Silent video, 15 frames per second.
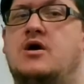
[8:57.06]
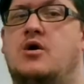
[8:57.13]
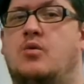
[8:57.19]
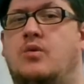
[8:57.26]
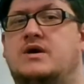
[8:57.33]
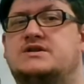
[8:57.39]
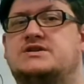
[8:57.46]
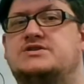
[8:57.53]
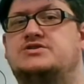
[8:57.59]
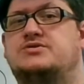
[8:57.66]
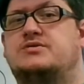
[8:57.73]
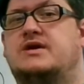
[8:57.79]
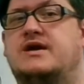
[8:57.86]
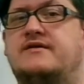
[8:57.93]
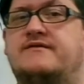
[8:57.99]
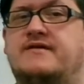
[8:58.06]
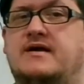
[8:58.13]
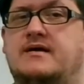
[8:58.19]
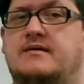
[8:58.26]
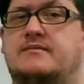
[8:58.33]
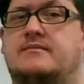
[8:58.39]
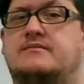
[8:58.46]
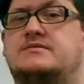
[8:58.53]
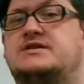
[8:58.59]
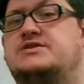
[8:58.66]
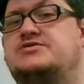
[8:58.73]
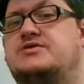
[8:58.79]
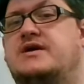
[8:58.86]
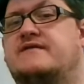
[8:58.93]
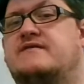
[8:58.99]
What did you give him? Did
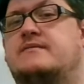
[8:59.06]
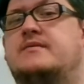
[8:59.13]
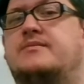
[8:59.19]
you give him a